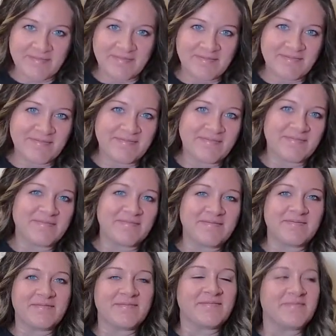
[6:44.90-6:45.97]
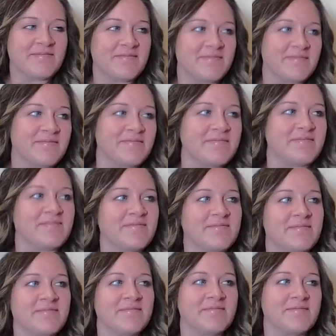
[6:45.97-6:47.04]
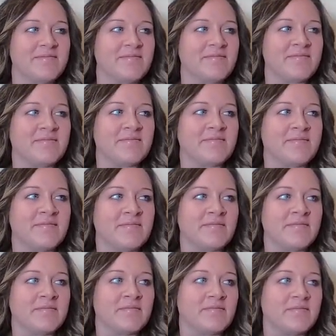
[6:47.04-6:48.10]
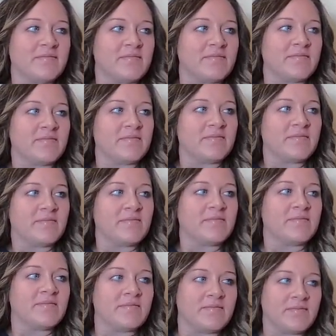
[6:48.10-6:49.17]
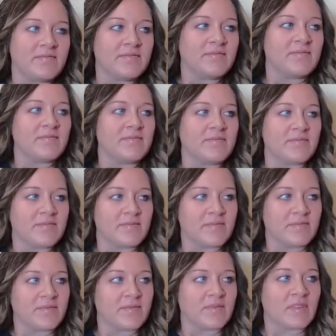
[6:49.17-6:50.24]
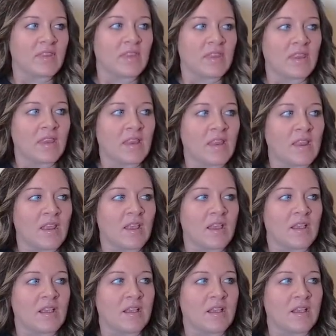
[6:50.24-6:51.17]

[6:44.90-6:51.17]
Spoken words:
This person isn't speaking.